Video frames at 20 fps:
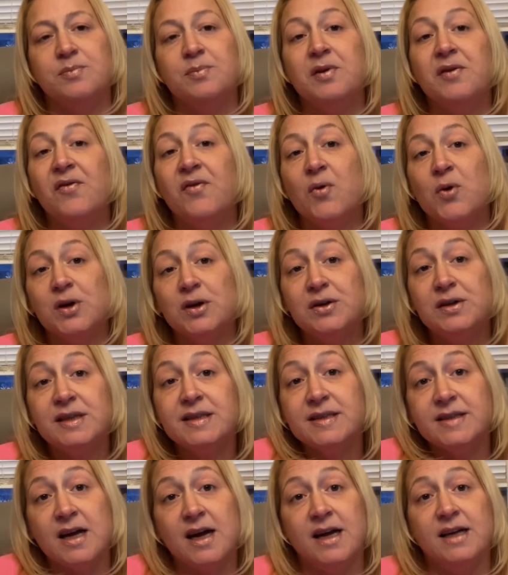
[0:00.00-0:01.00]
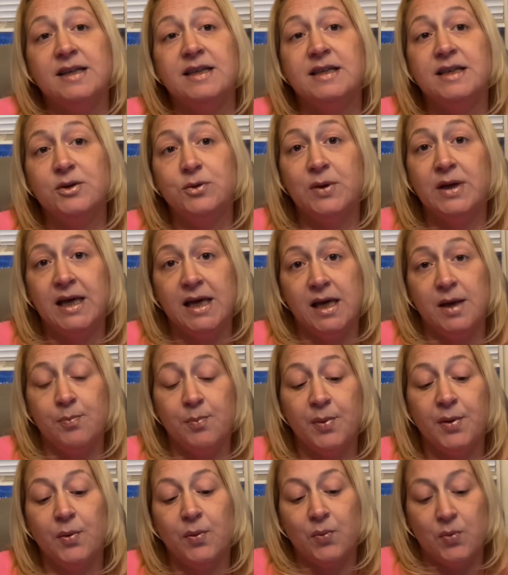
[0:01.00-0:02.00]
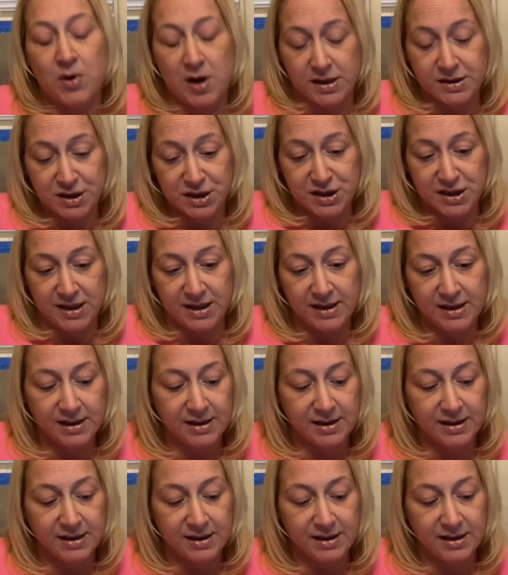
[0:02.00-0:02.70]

before you decide to keep watching.